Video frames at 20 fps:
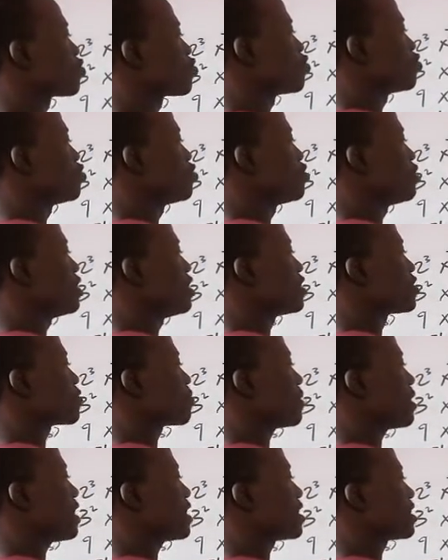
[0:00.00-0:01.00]
2
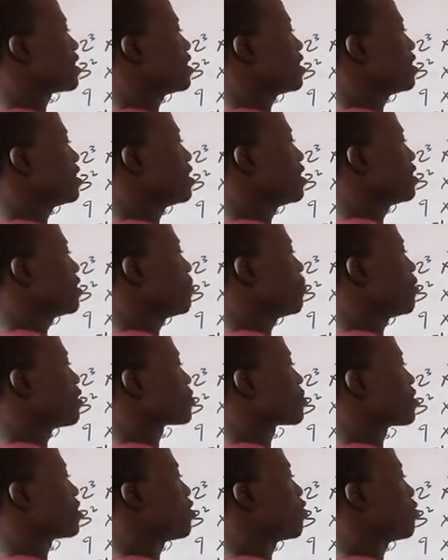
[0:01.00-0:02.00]
raised power 3,
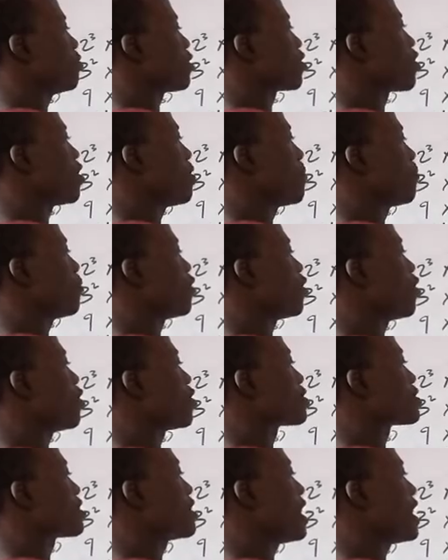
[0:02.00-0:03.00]
multiplication will become
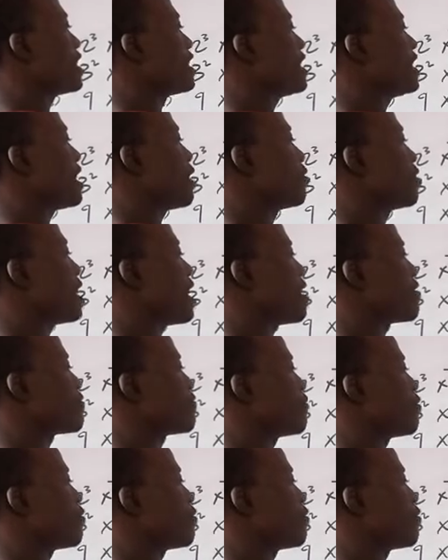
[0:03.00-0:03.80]
plus, and then I will have